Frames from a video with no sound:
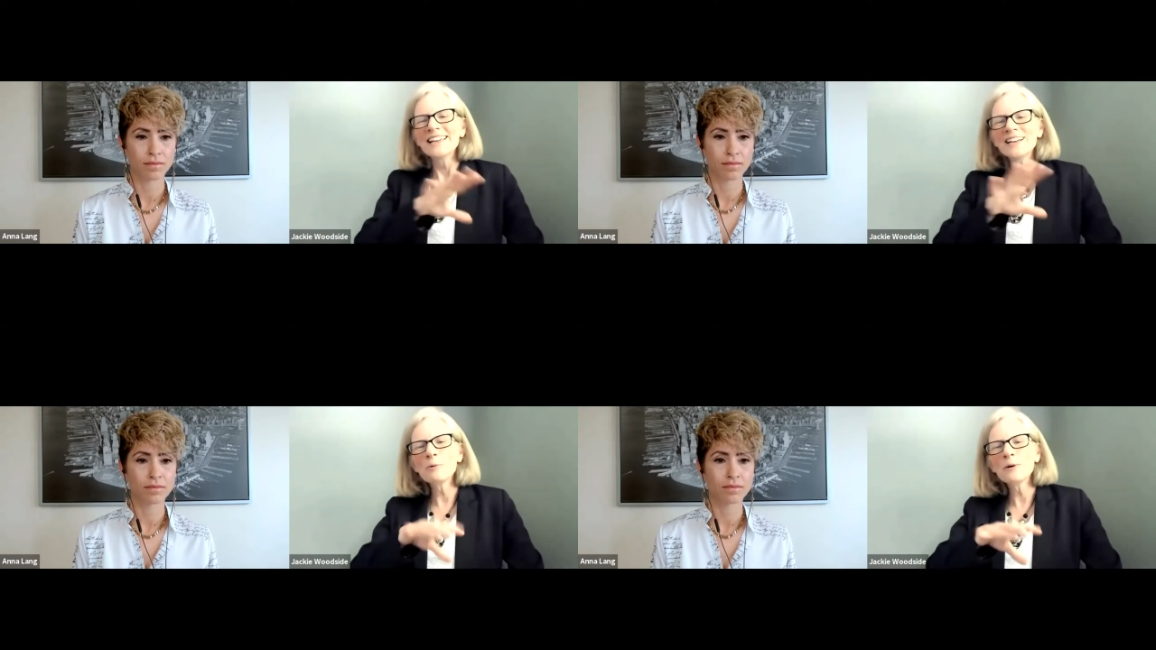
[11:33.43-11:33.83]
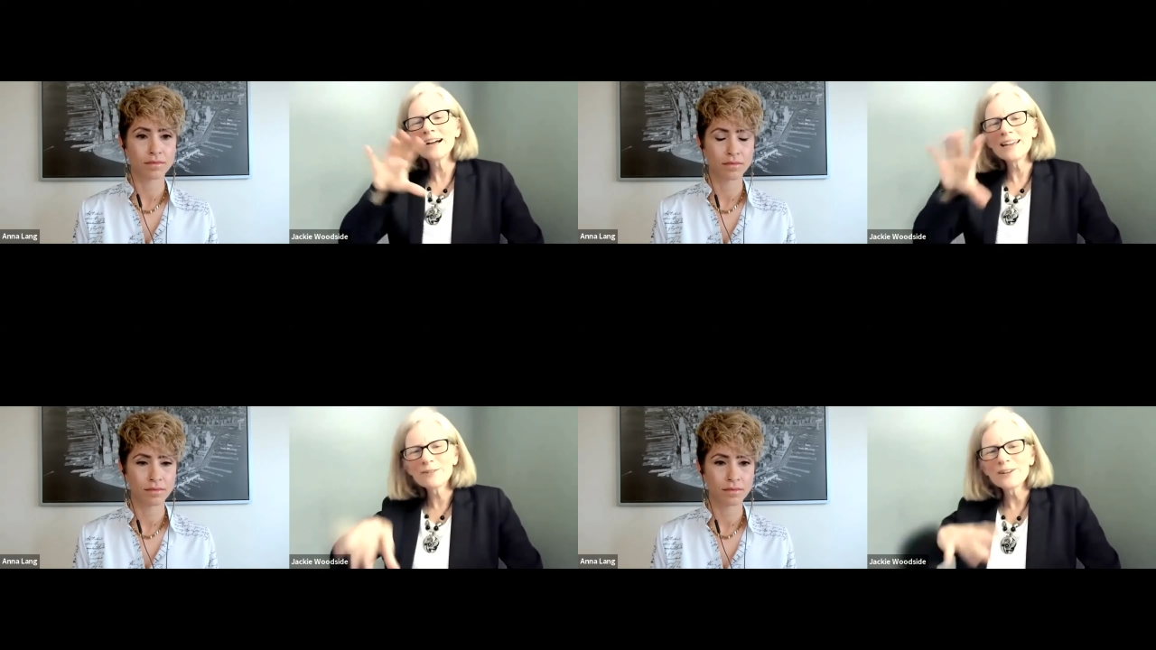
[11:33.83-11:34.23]
Speaker 1: You know, we
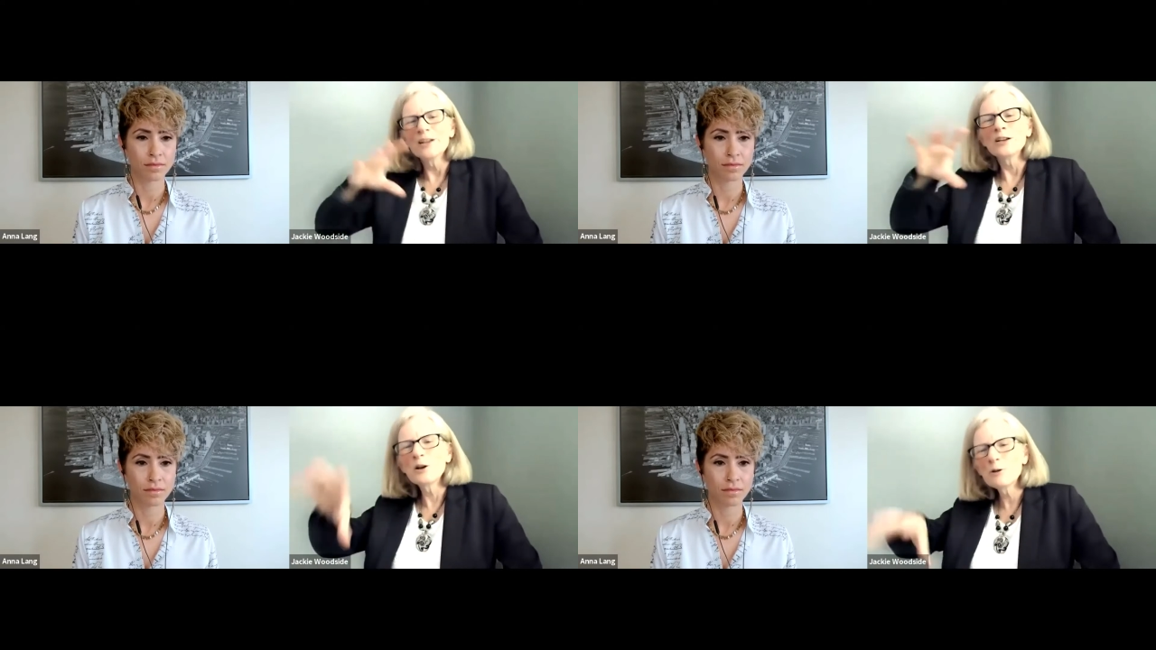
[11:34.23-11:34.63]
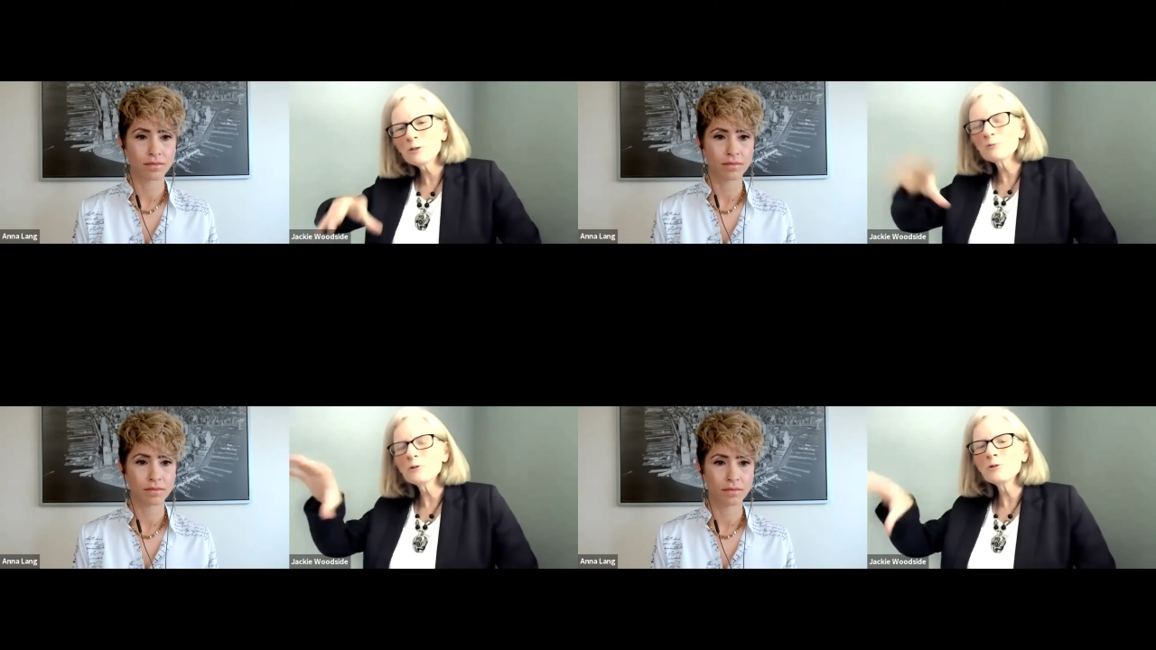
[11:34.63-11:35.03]
kind of go
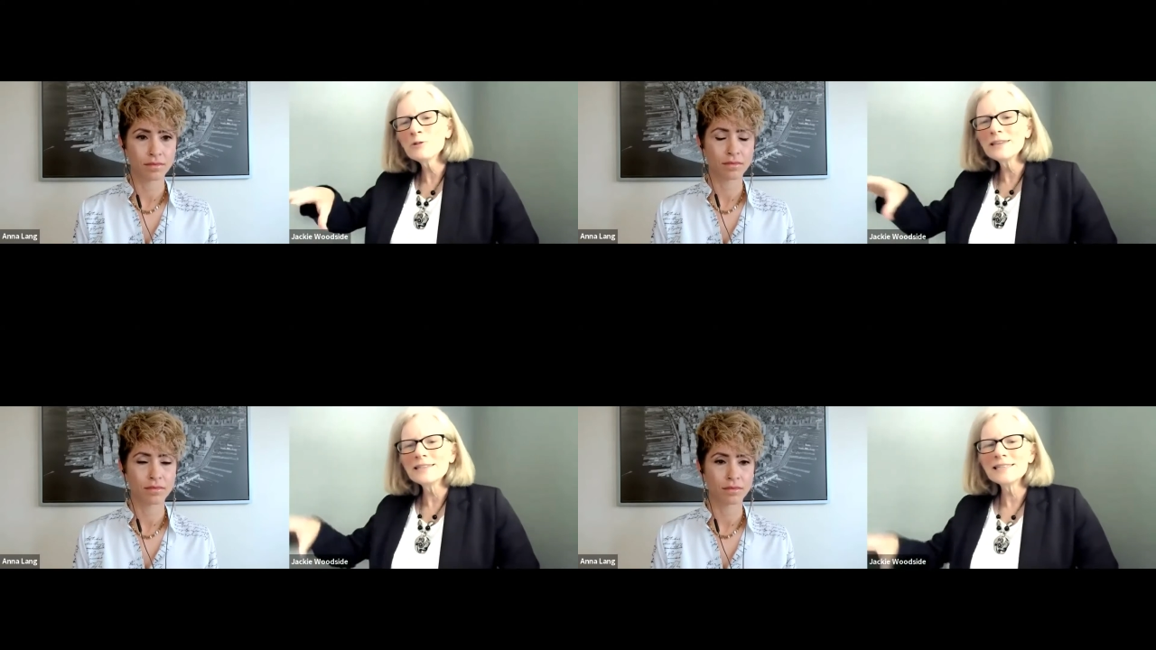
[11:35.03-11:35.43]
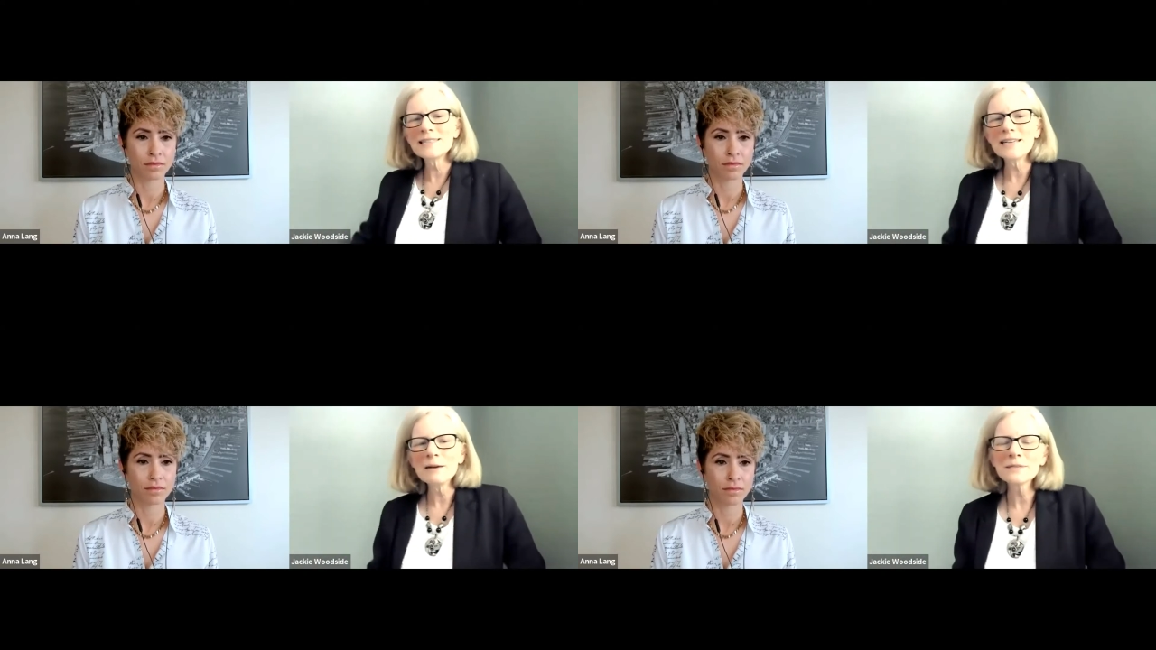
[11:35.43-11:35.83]
through these
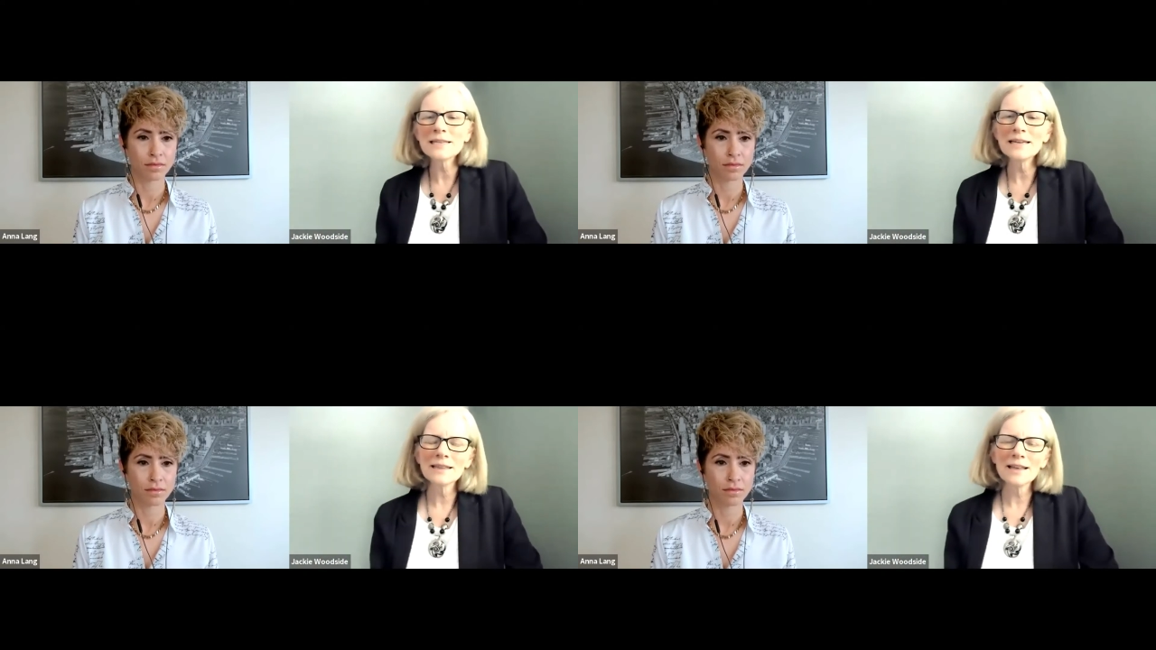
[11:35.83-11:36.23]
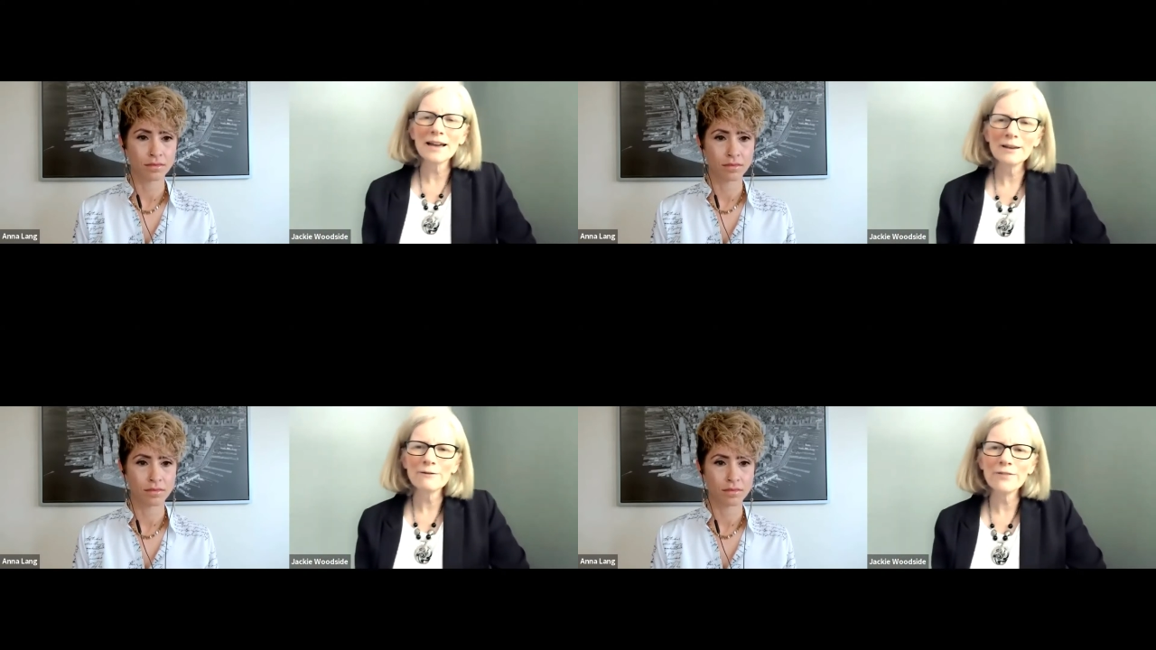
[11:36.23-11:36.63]
steps in
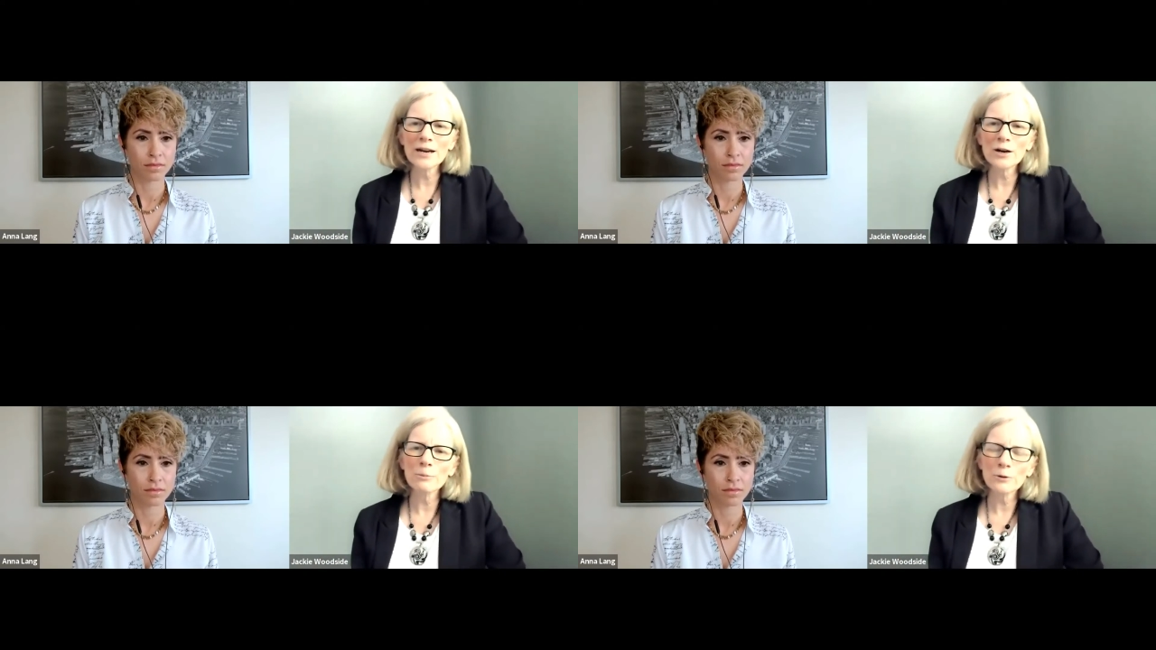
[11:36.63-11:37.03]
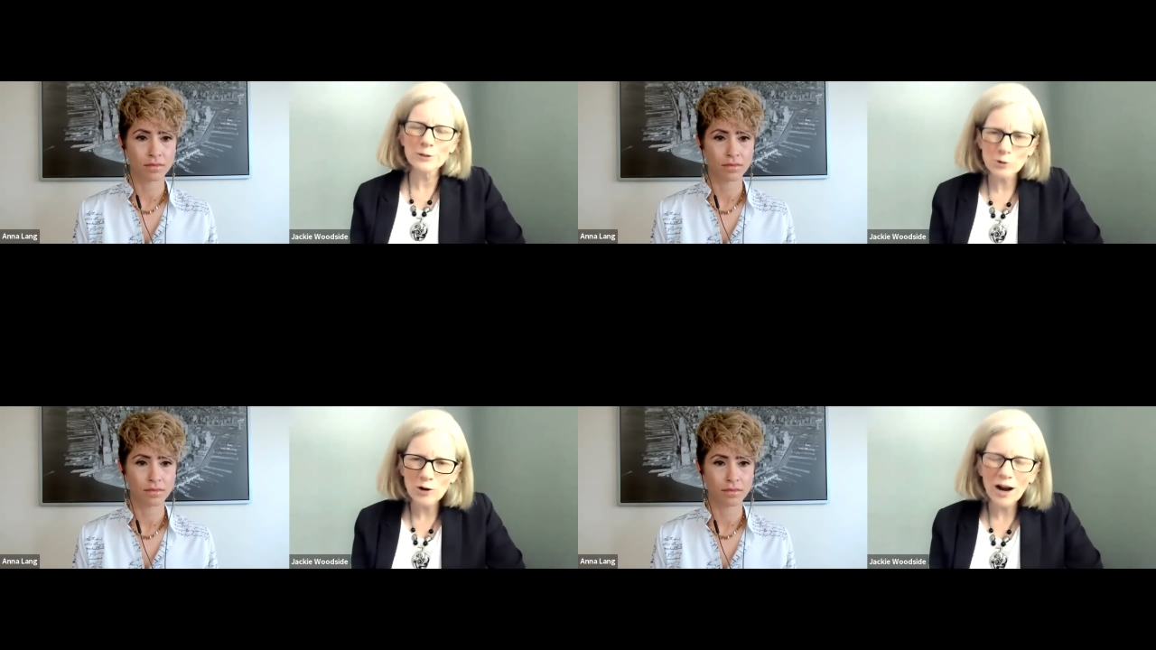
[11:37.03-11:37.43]
life that are
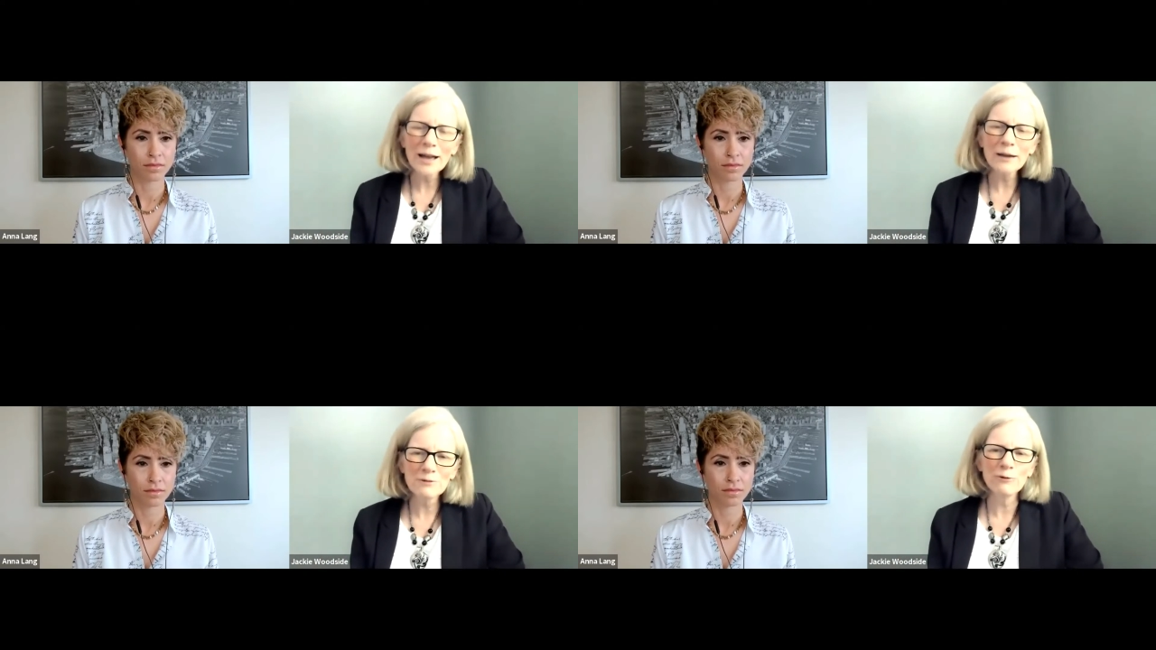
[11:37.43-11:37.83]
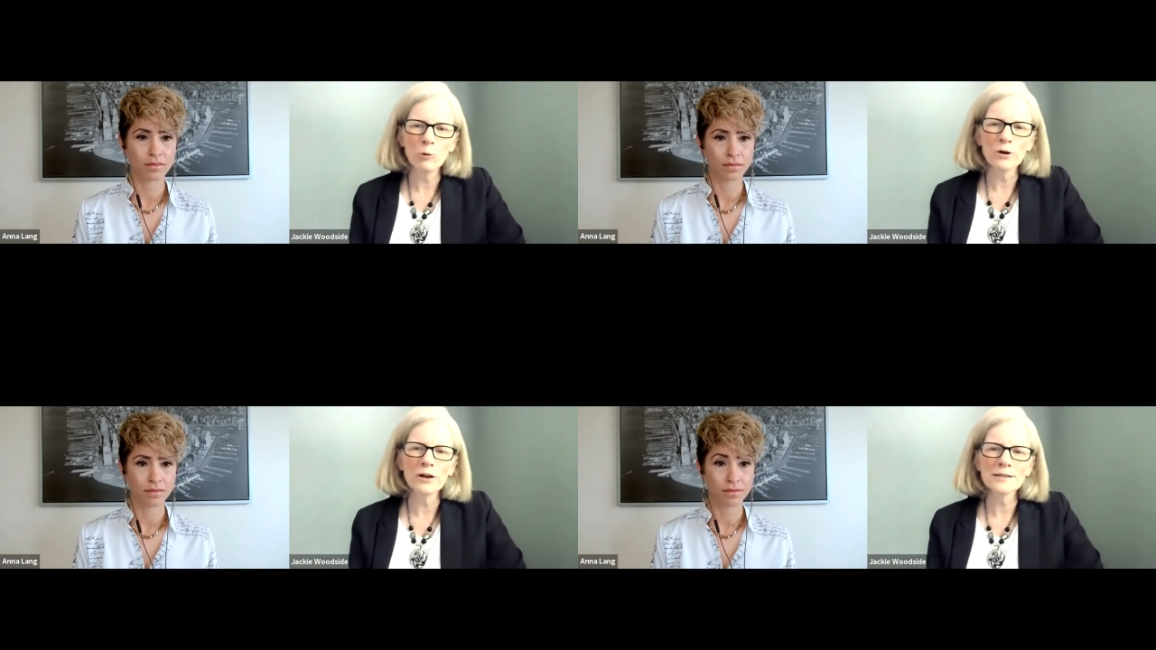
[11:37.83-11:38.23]
prescribed
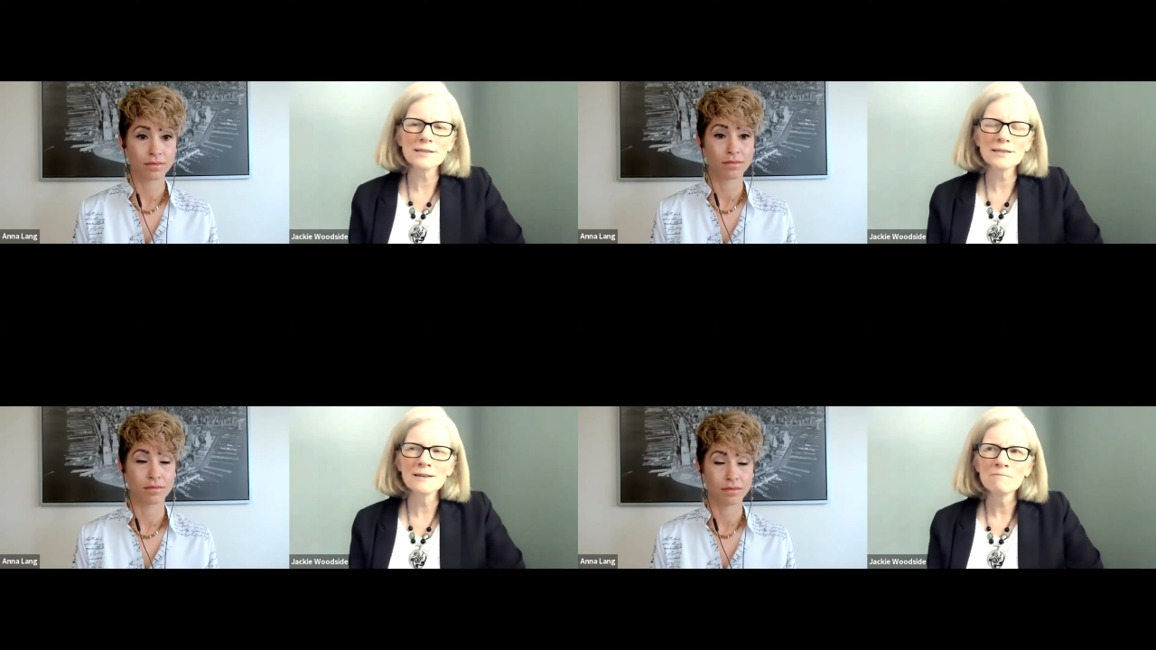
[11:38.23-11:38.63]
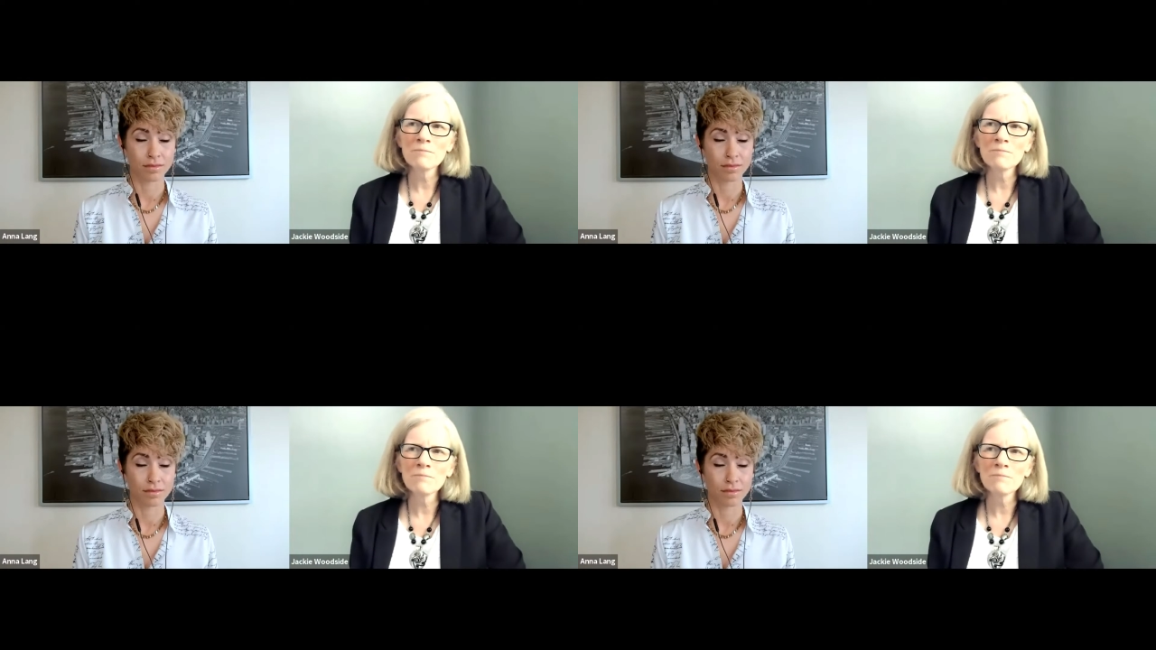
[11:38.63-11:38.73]
for us,